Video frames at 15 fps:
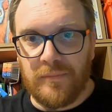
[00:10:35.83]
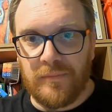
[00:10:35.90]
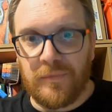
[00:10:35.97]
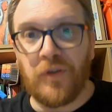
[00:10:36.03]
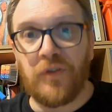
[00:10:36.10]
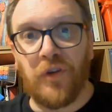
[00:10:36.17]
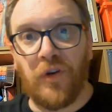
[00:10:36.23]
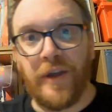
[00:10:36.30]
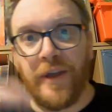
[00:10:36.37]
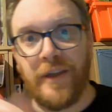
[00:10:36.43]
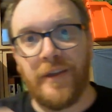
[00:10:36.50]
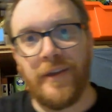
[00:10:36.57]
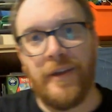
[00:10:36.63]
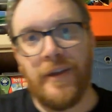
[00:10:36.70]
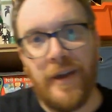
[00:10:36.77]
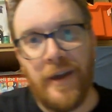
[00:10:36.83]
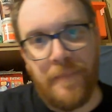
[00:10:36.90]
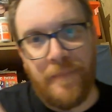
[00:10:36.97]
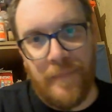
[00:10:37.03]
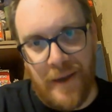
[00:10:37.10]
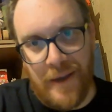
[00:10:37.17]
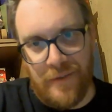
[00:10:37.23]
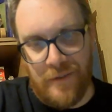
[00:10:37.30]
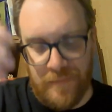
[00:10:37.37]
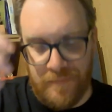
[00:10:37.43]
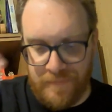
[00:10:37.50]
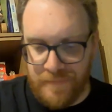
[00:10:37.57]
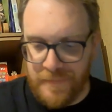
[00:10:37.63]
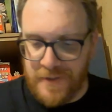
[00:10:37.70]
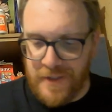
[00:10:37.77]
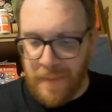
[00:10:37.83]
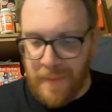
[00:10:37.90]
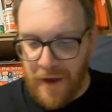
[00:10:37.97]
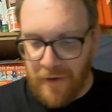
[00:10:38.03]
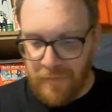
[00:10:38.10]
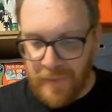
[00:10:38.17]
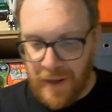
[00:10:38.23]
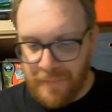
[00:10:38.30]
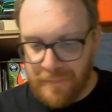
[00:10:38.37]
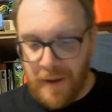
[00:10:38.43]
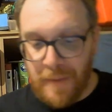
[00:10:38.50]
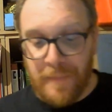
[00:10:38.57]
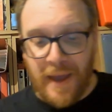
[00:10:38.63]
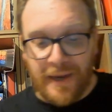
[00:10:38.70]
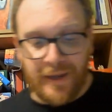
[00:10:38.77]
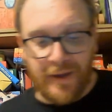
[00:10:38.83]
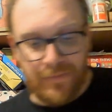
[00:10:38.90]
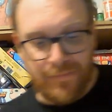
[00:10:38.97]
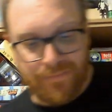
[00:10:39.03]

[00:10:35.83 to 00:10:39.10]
Sorry, I had to step out for a minute, but I'm back now.